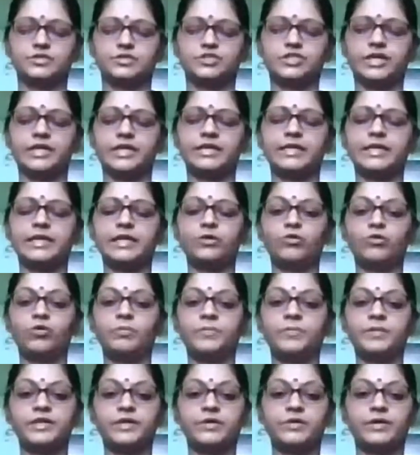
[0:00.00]
Gently
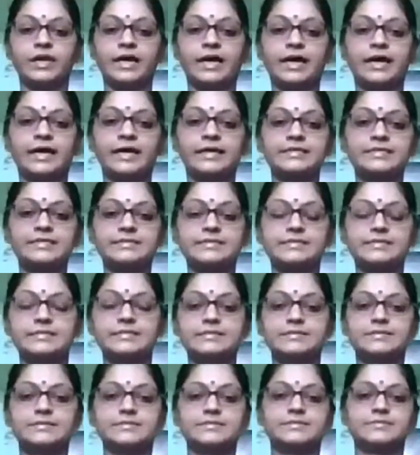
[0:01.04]
open your eyes.
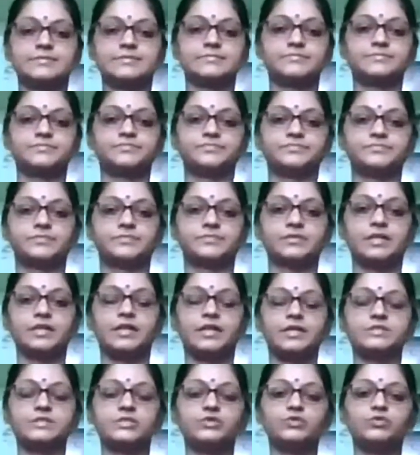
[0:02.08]

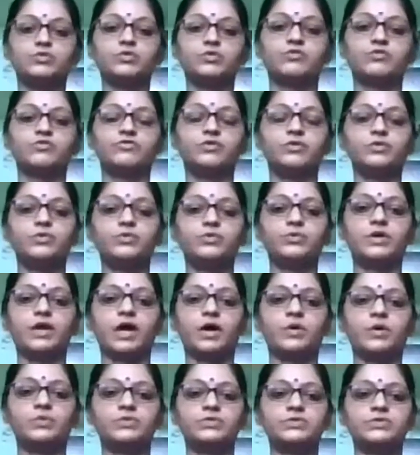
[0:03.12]
Let's do a few
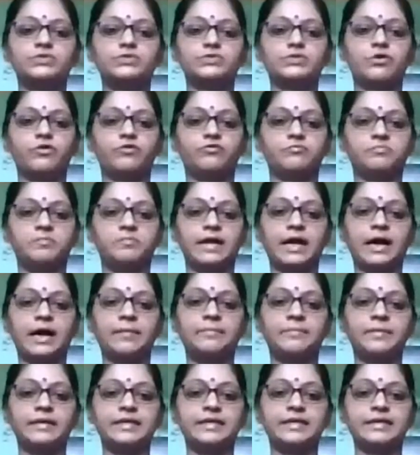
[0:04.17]
rounds of
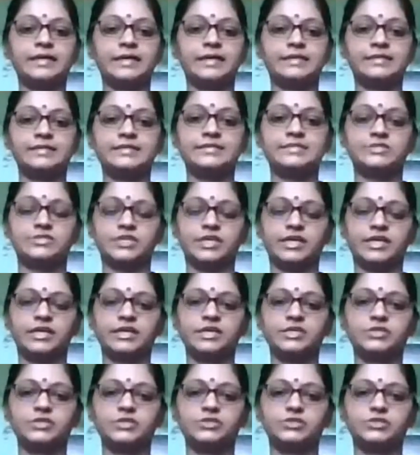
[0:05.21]
Brahmari at this
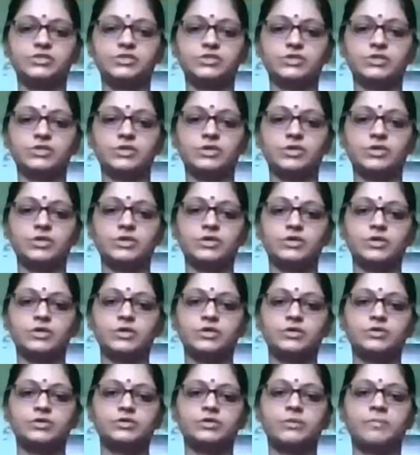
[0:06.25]
stage.
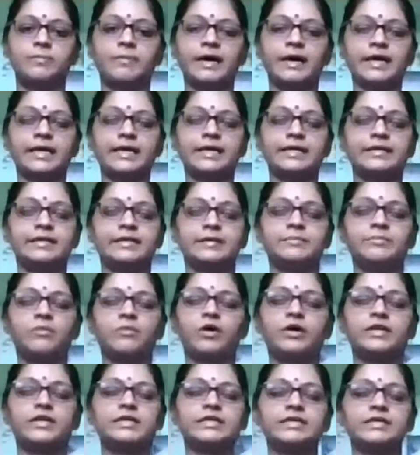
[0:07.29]
The mind and
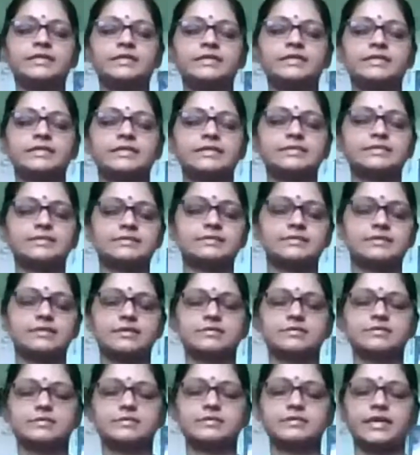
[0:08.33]
body
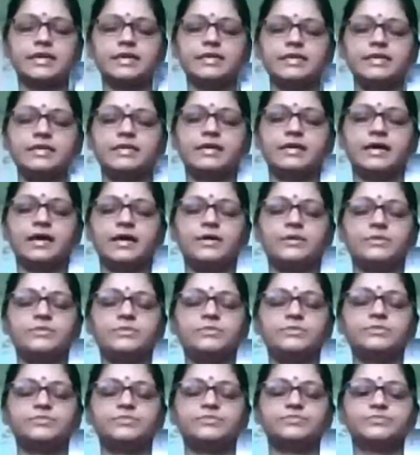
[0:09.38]
is steady
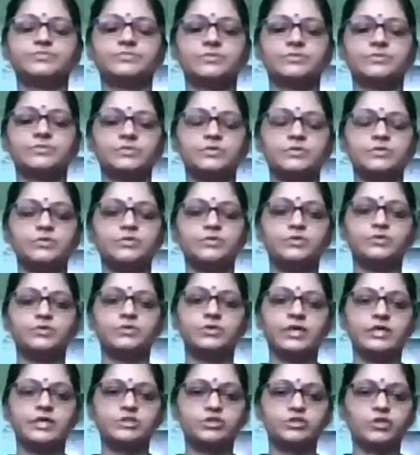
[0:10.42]
now. You could
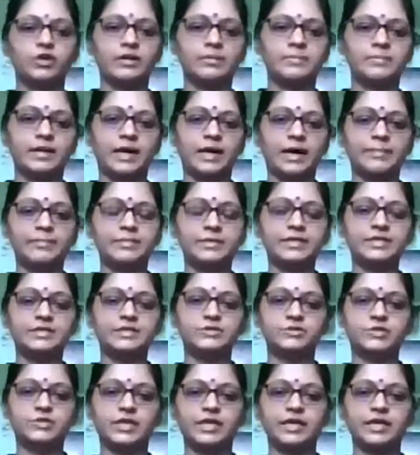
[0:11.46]
enjoy Brahmari
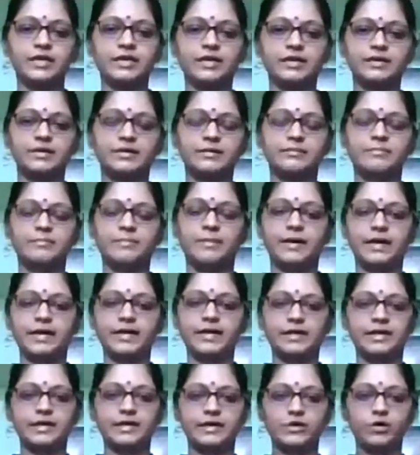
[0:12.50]
today
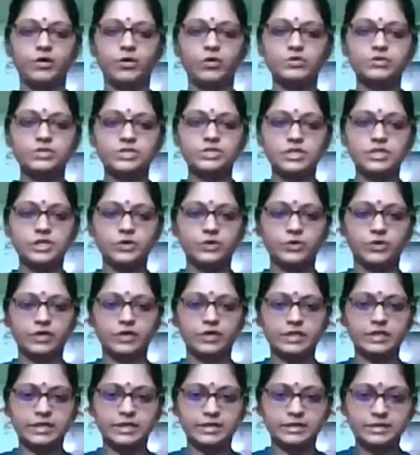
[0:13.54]
by closing your
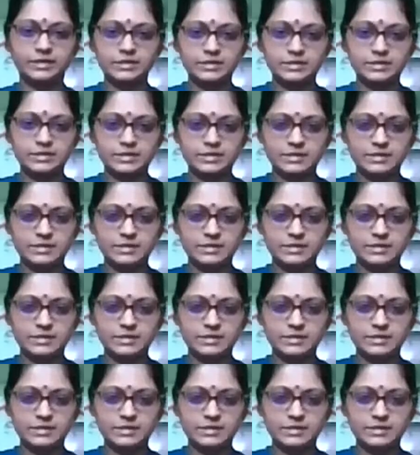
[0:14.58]
ears